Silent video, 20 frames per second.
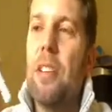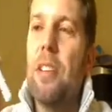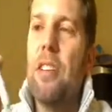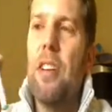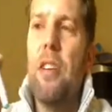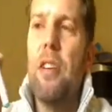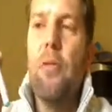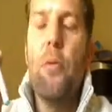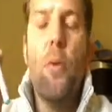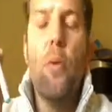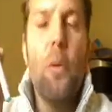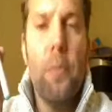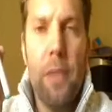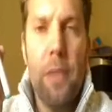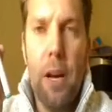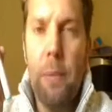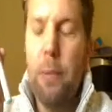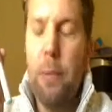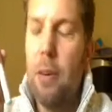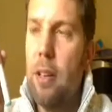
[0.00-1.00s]
So I've warmed
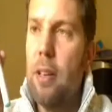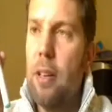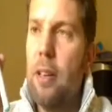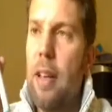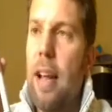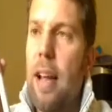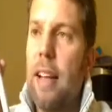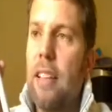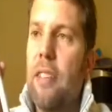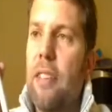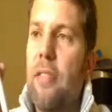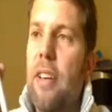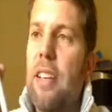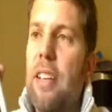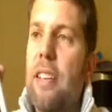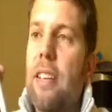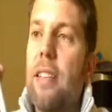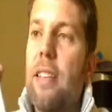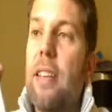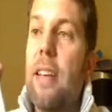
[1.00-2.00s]
up and
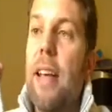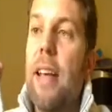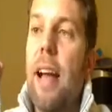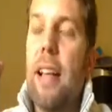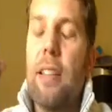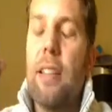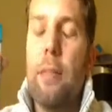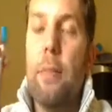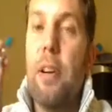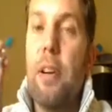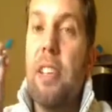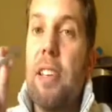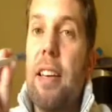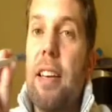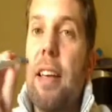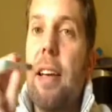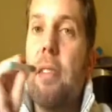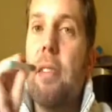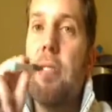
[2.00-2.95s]
activated the atomizer now.